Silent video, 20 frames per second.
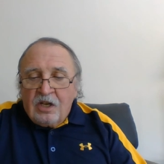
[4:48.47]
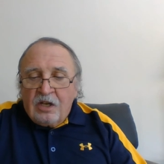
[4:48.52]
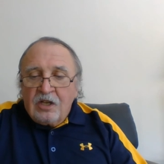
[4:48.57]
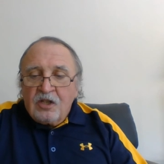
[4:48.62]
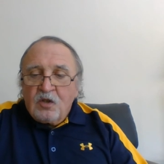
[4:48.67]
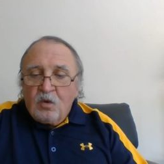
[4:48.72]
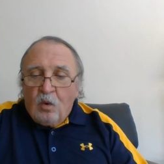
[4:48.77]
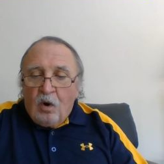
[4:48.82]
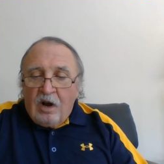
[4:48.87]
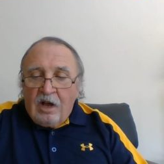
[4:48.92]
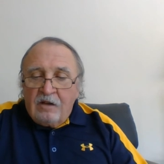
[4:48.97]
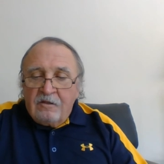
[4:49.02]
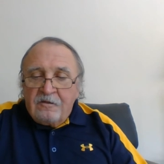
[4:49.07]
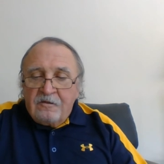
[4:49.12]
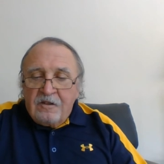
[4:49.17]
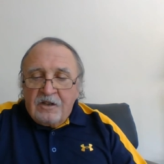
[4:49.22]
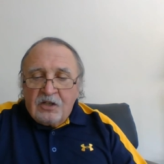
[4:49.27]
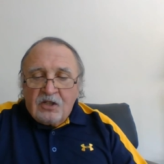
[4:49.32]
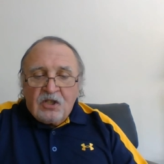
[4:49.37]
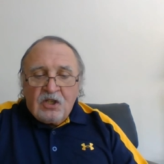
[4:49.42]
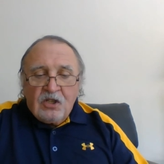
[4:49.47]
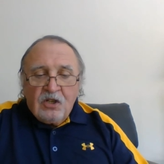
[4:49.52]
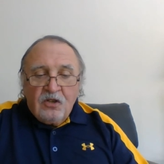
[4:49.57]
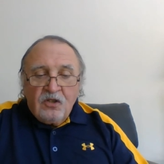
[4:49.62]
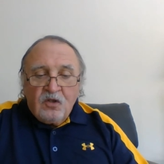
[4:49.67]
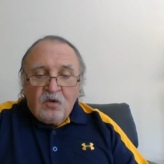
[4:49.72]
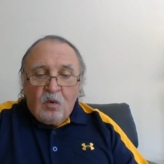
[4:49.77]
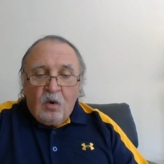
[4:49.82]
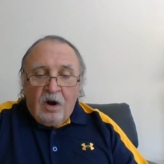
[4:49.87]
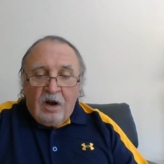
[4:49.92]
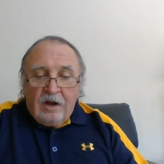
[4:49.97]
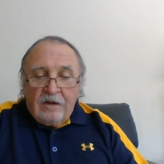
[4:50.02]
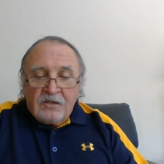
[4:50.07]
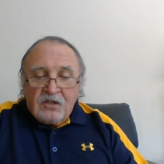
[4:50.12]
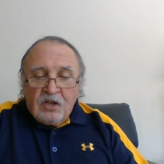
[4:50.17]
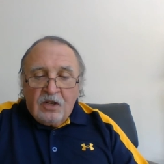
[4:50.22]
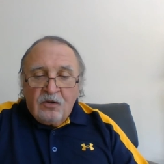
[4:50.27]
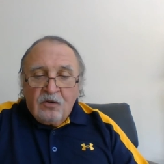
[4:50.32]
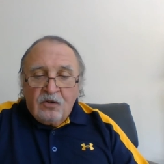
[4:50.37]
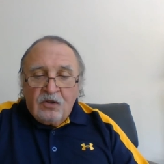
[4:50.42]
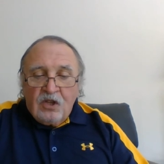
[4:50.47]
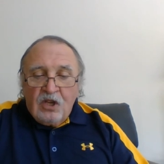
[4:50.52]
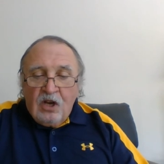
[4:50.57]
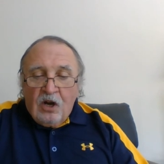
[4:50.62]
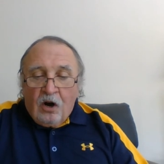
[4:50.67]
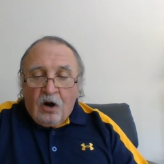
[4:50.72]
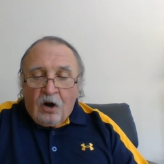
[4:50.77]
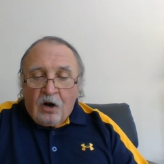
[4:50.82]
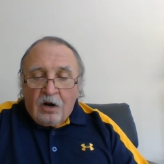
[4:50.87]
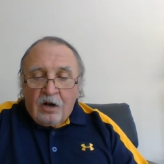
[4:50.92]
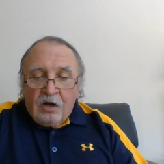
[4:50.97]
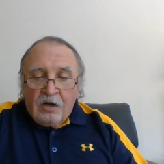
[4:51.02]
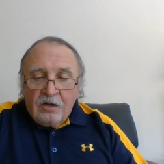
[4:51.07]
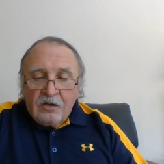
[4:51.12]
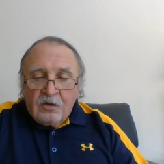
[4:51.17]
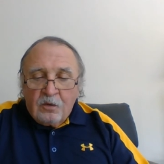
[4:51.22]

and his wife and his sons' wives entered the ark